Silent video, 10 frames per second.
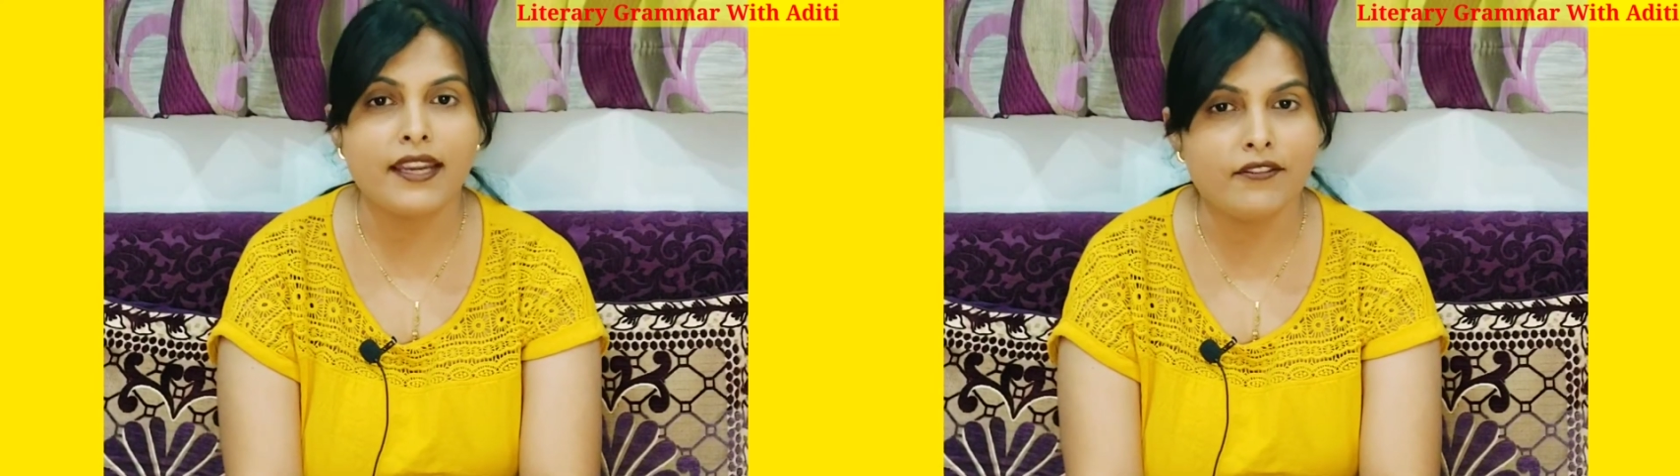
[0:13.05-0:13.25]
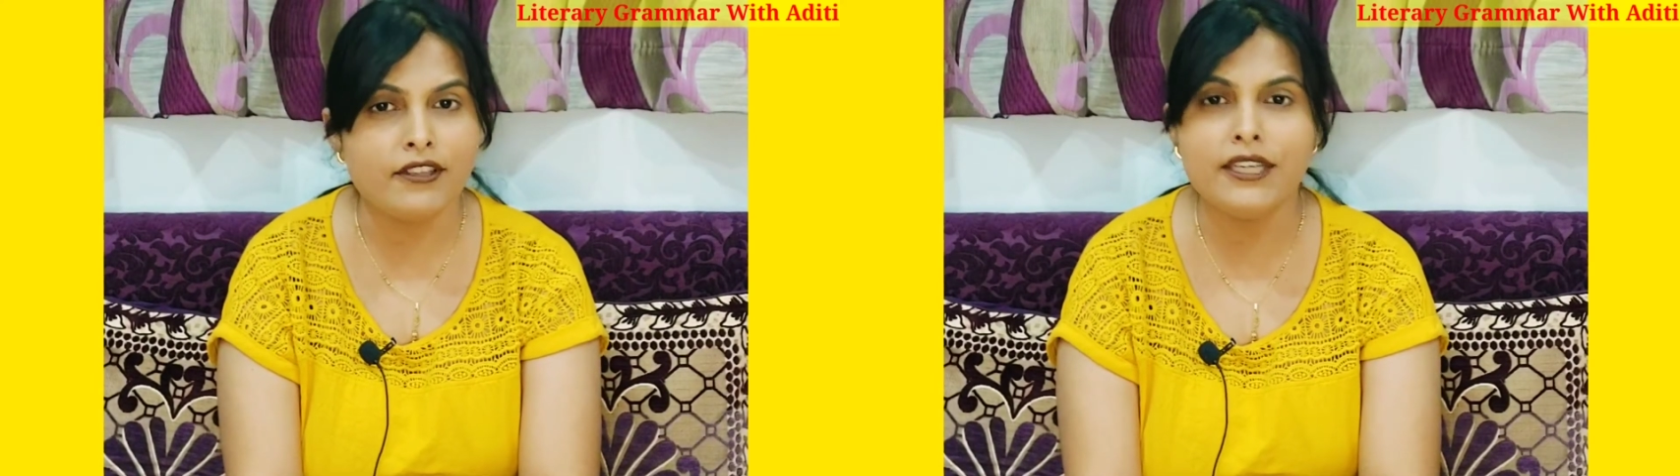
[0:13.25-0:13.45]

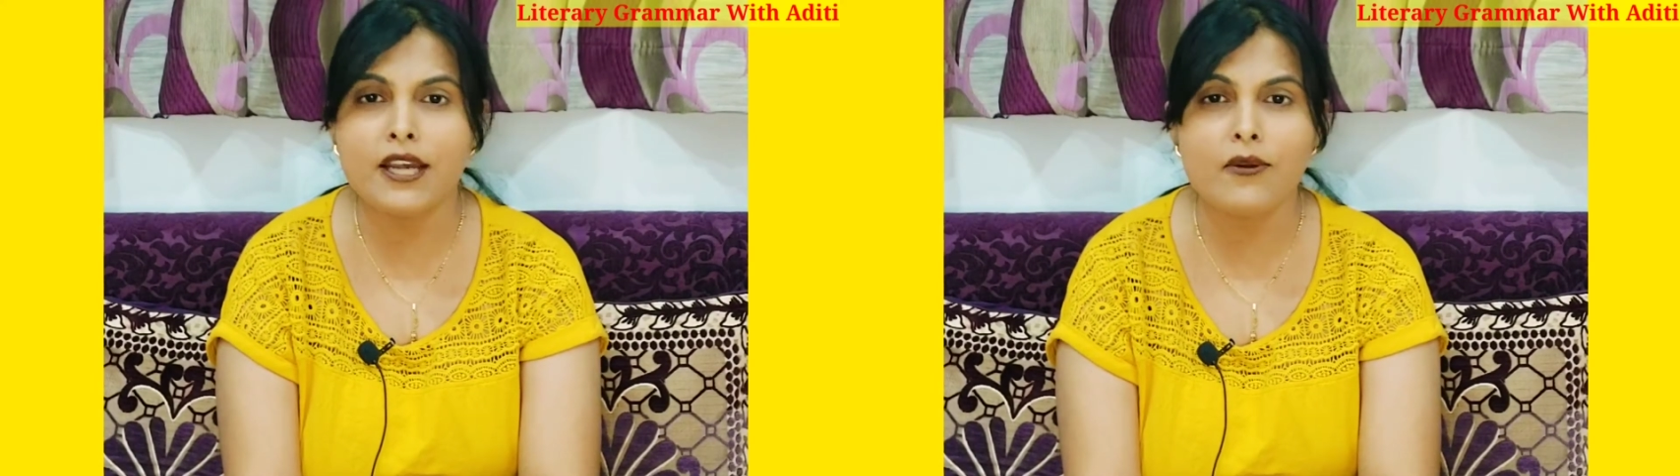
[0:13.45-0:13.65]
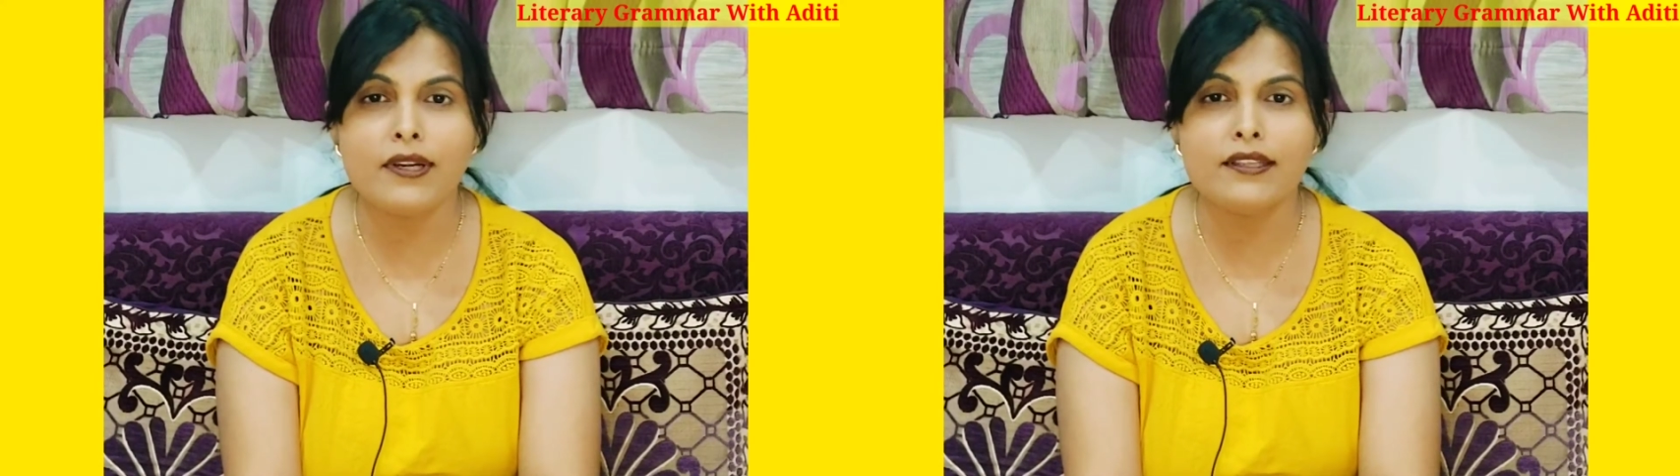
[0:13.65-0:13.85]
every
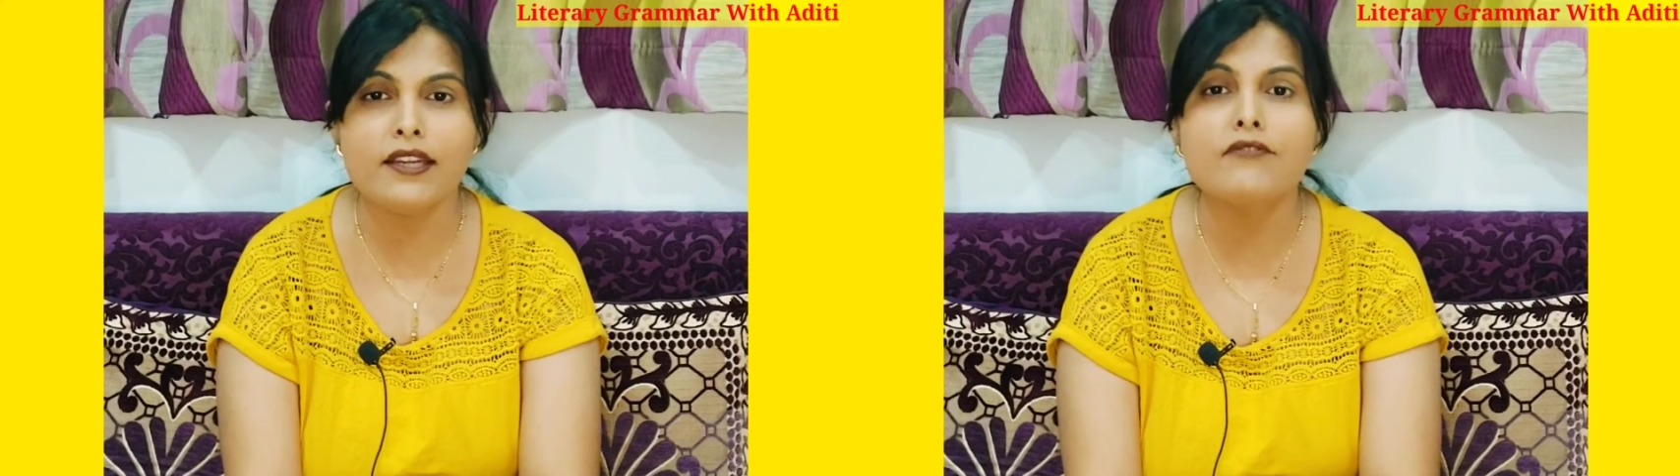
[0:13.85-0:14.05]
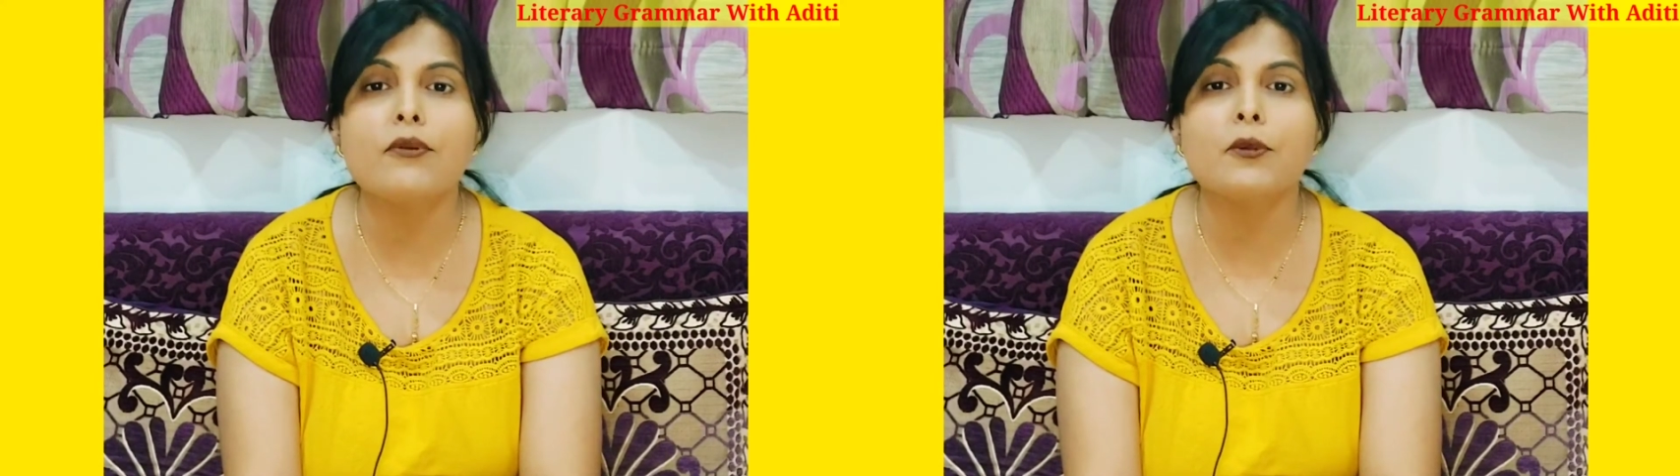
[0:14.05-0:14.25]
now and
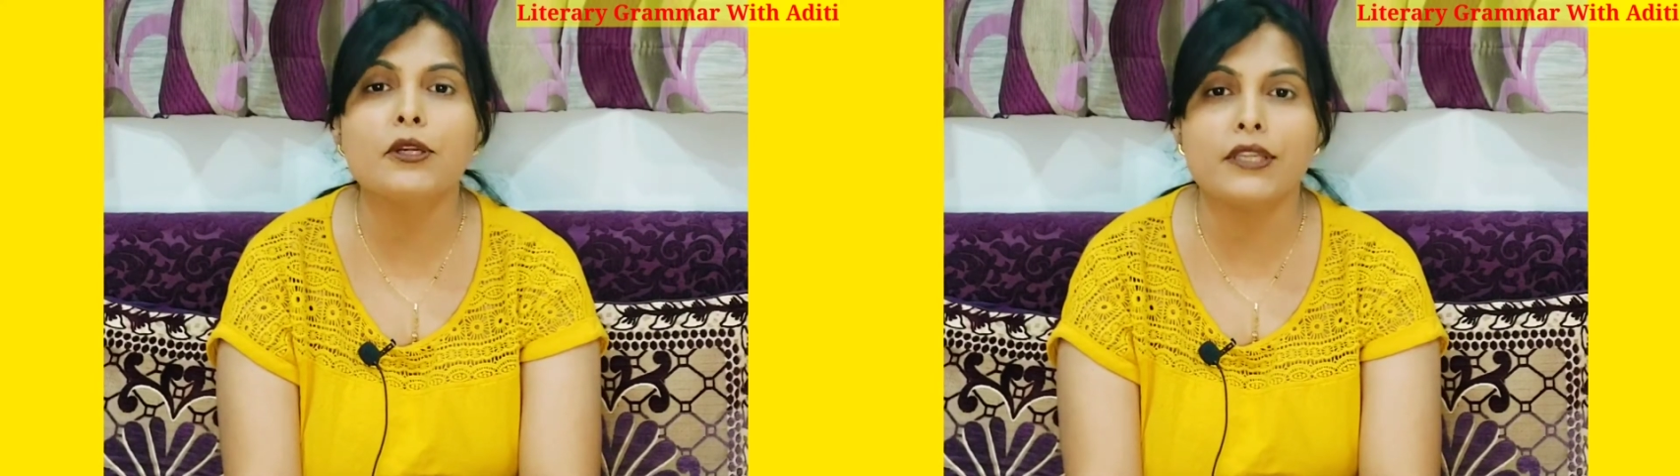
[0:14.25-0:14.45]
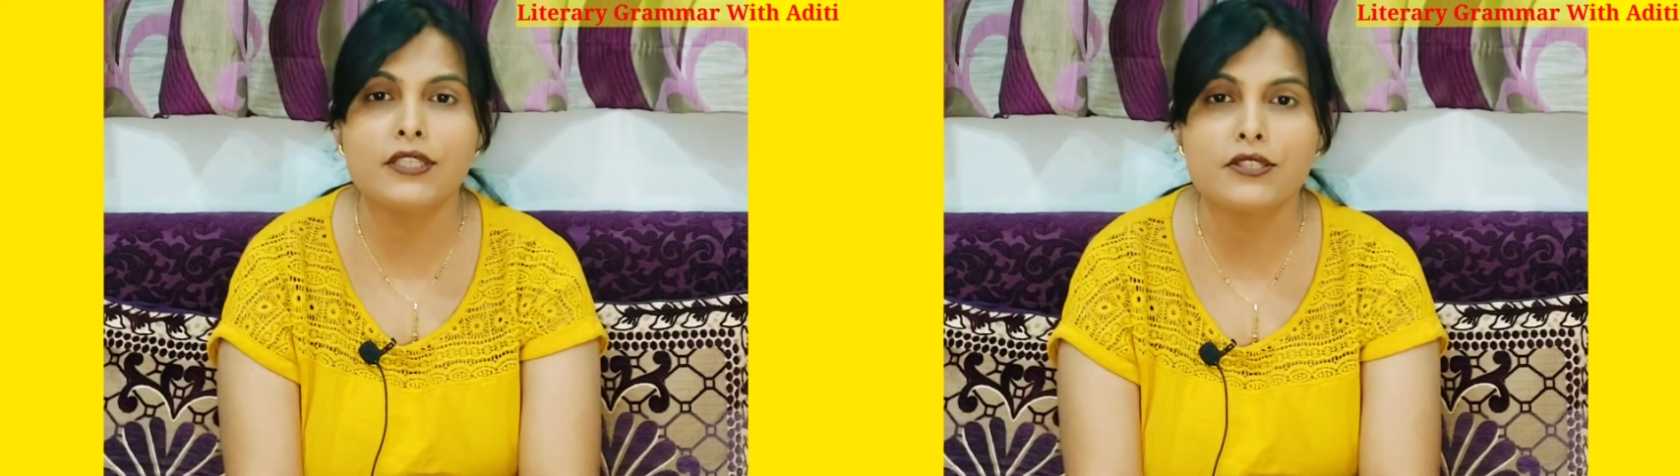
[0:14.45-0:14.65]
then from your
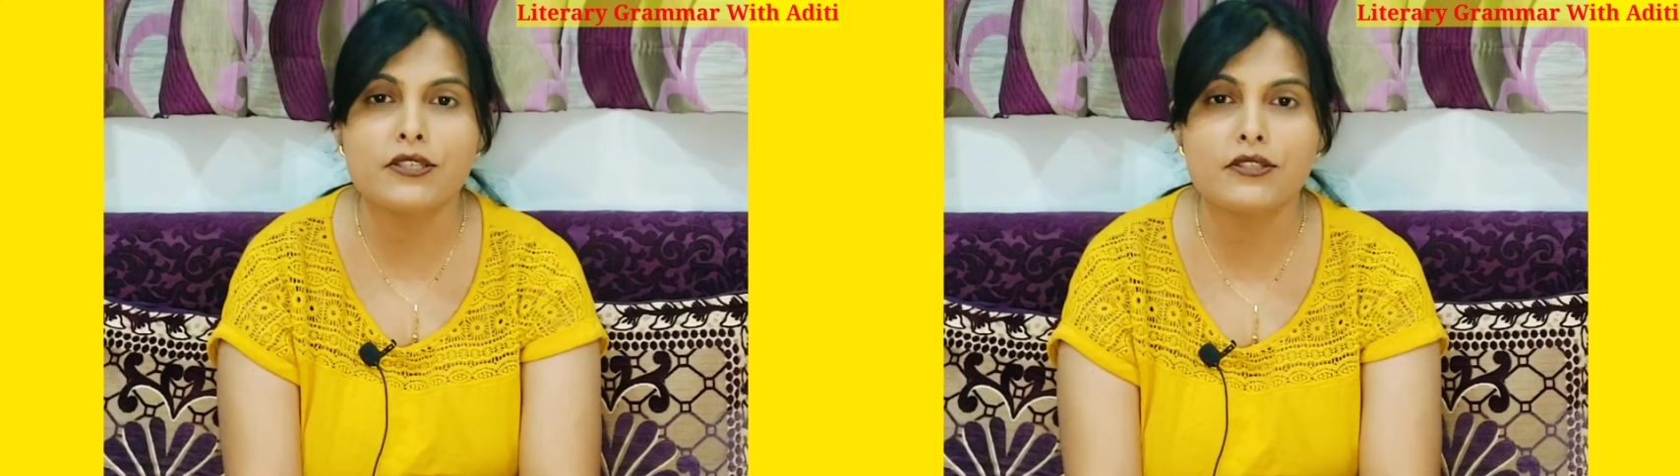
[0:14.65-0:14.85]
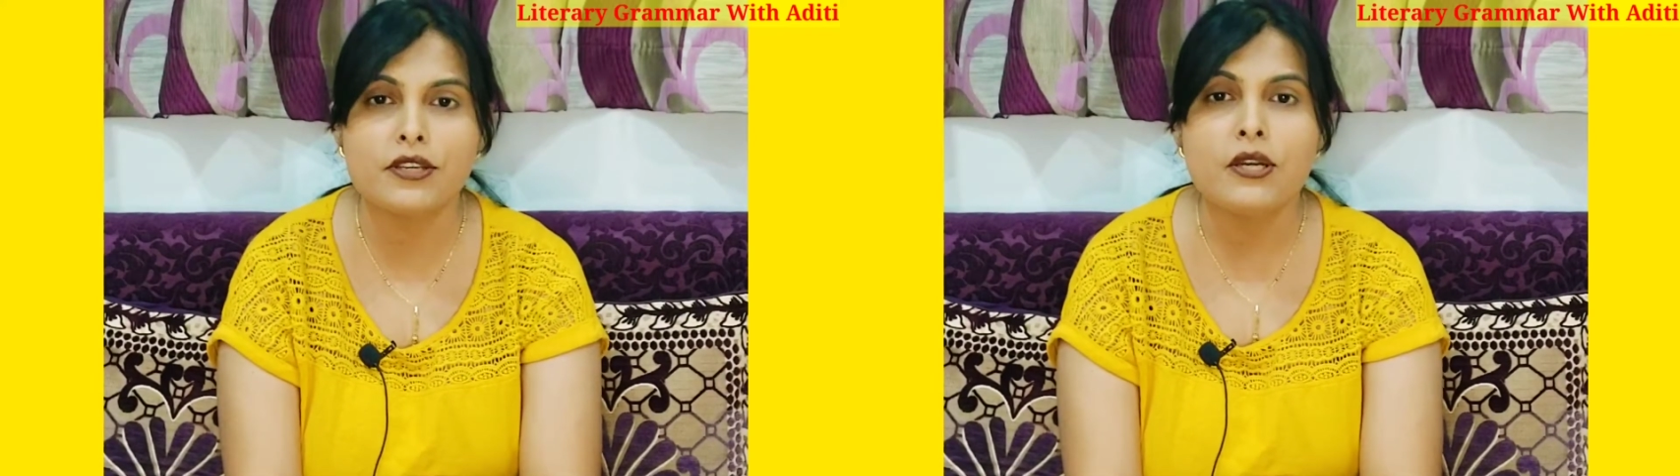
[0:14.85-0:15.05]

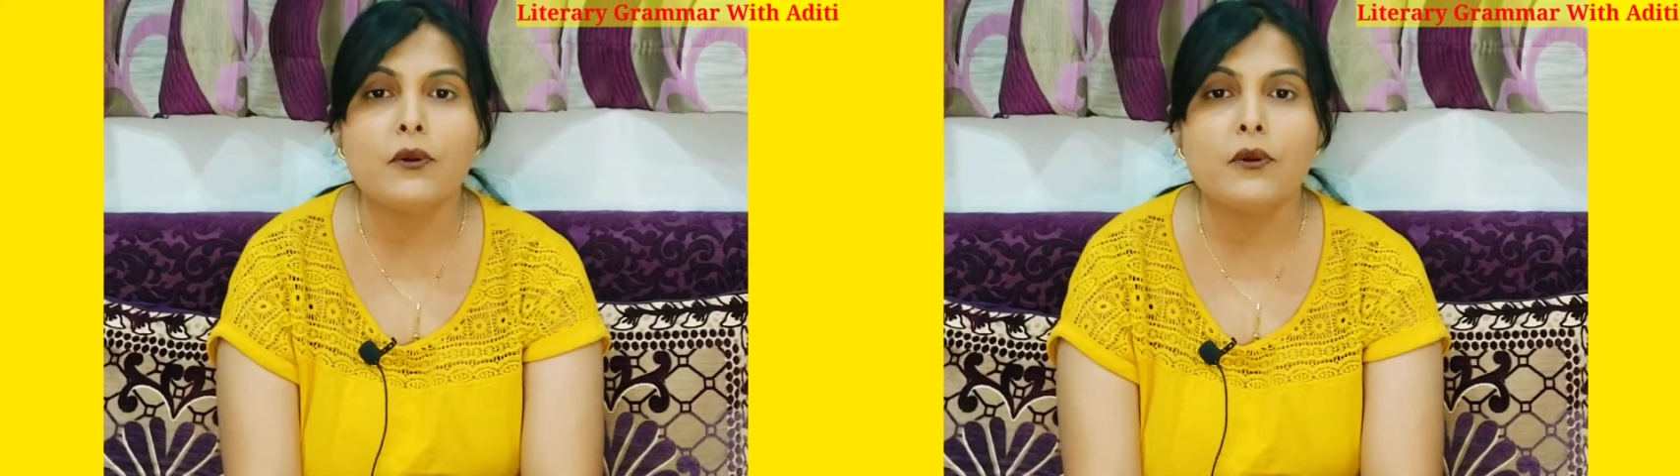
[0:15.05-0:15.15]
teachers